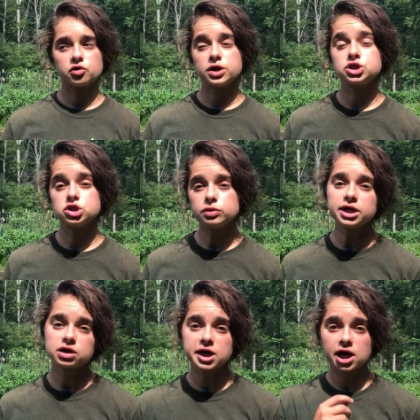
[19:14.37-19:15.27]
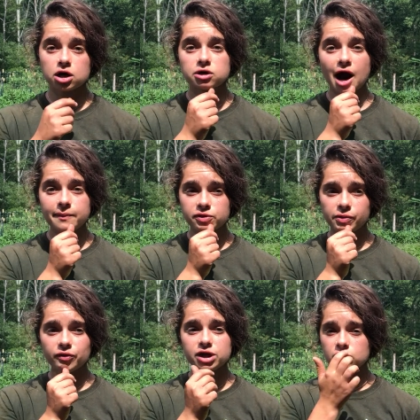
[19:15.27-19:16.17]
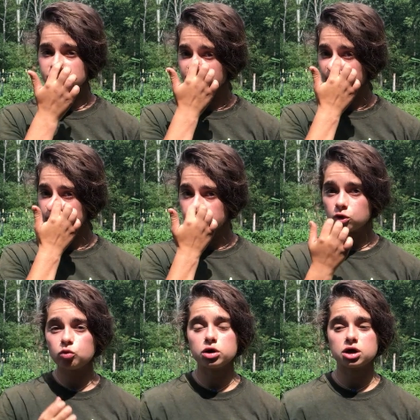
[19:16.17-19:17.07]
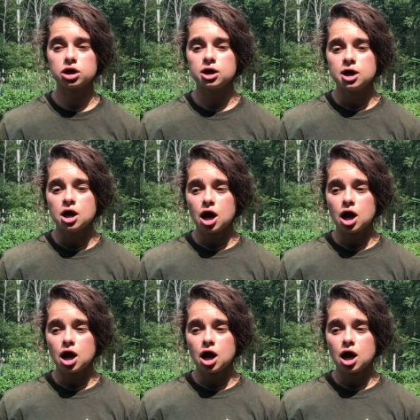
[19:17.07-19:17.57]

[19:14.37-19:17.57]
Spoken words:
So we do irrigate our crops, but we use very little water.